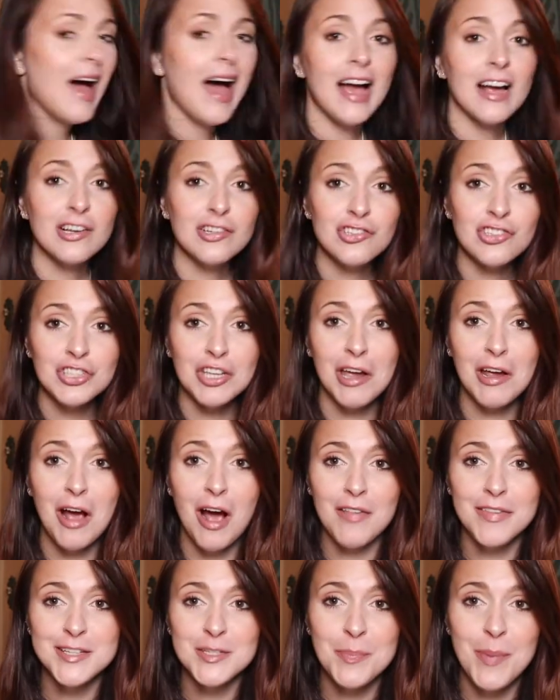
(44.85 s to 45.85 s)
Actually, I
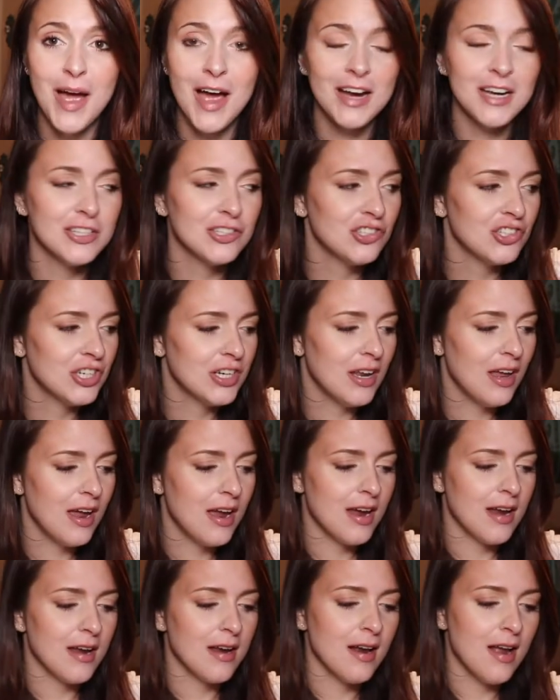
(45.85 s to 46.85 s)
got this package
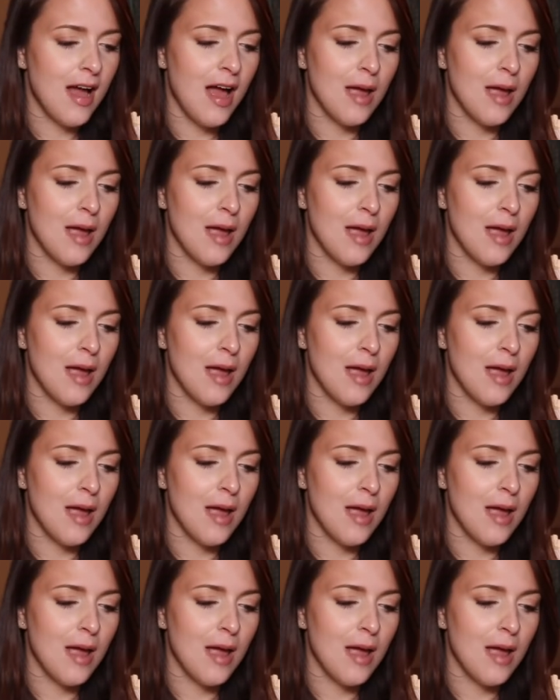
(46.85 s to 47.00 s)
today.